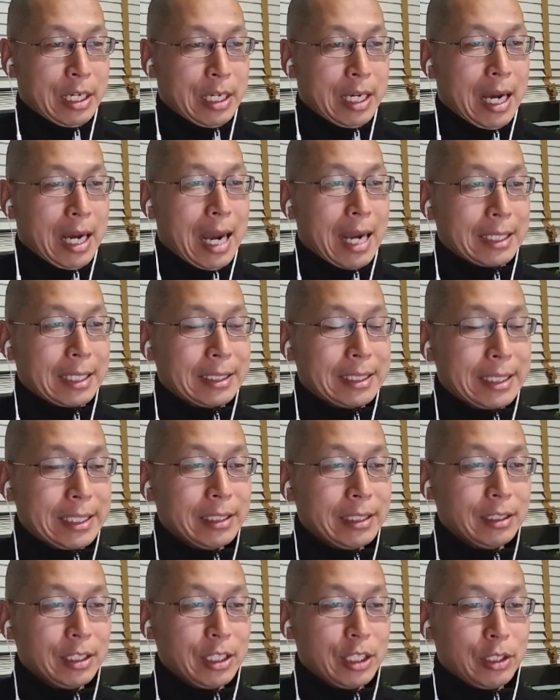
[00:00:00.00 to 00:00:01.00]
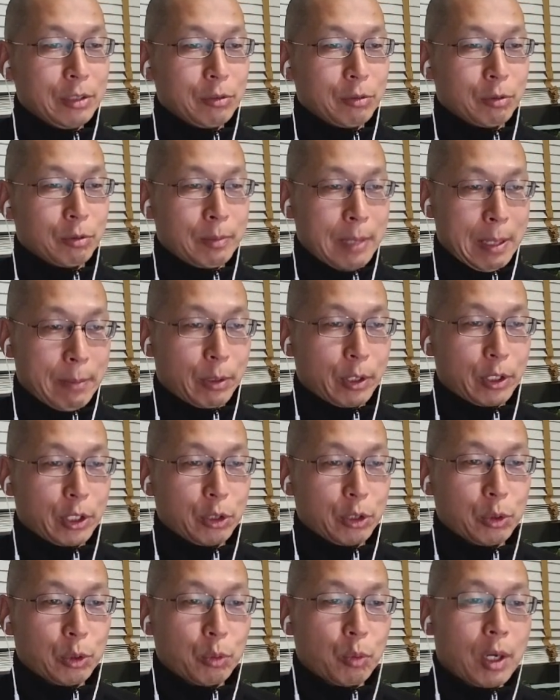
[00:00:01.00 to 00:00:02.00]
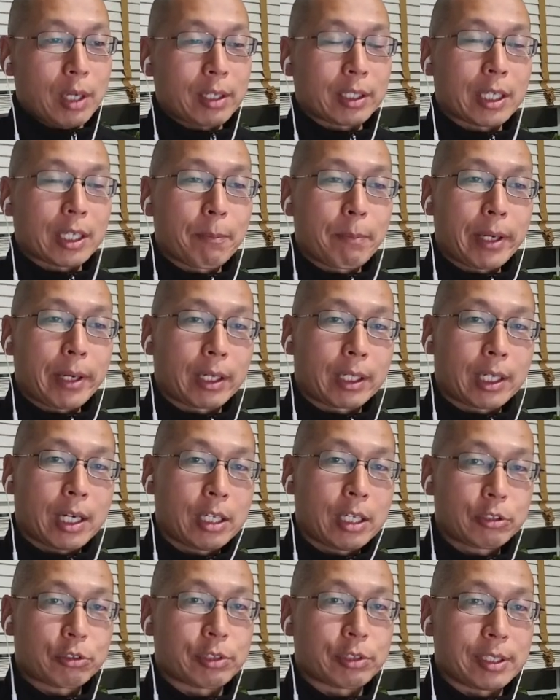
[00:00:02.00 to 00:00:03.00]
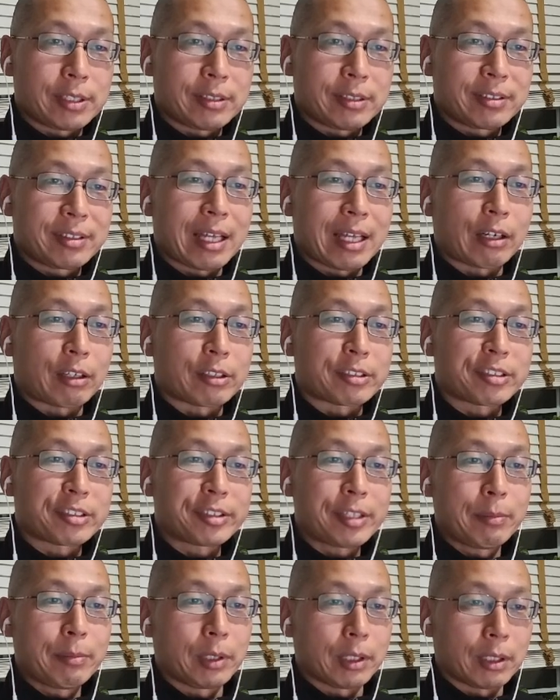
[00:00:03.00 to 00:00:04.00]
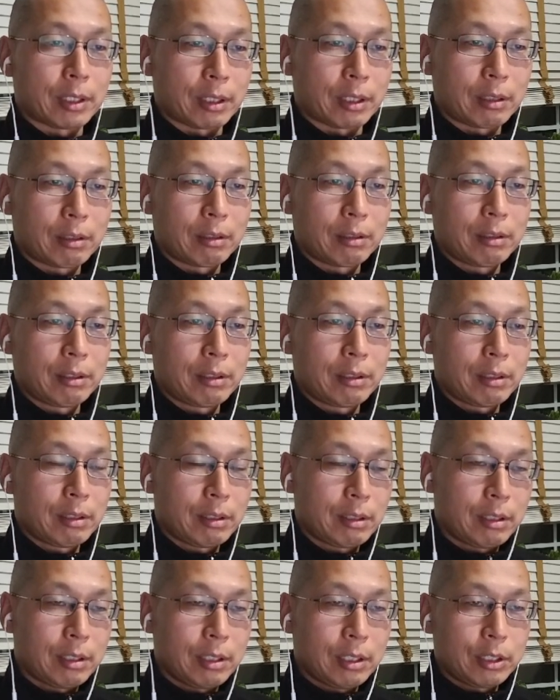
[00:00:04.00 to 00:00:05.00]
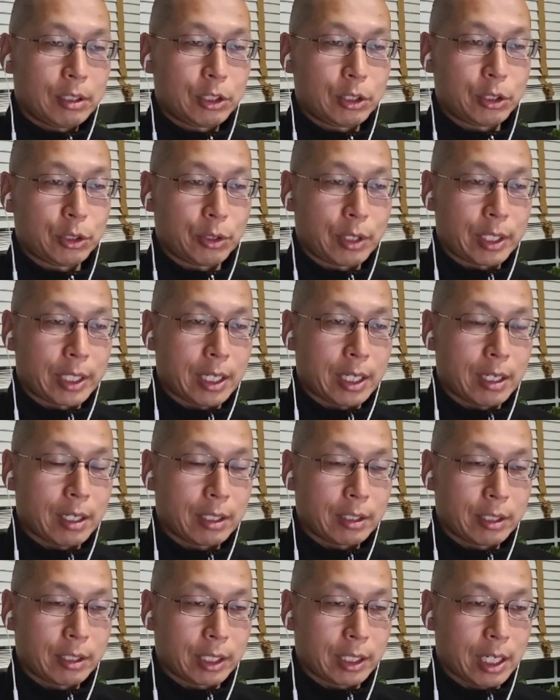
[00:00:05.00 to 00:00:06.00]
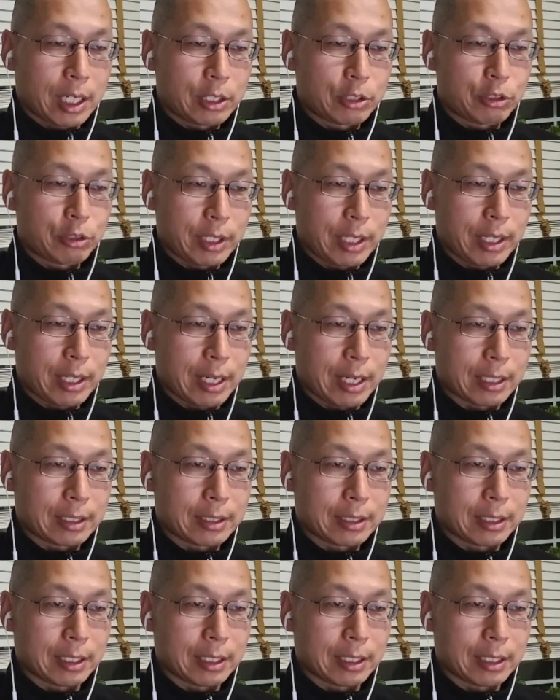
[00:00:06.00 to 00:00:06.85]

ideally, remember, you would want to compare countries that are similar to the country that